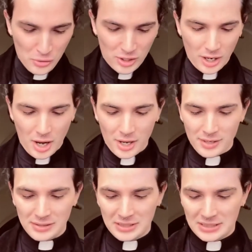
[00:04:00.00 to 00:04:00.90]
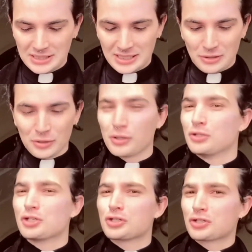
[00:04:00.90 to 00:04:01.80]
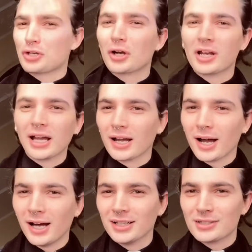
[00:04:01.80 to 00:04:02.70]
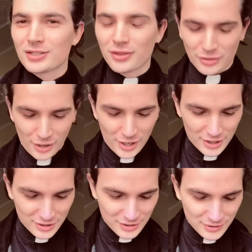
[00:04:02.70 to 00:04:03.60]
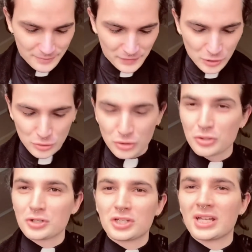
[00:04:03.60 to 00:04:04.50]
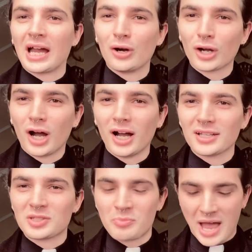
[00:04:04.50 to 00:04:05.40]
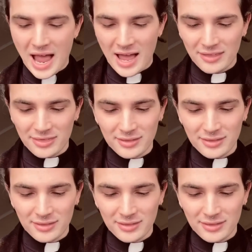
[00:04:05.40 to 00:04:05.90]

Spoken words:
God? Are you discerning God's thoughts? Are you searching out God's path?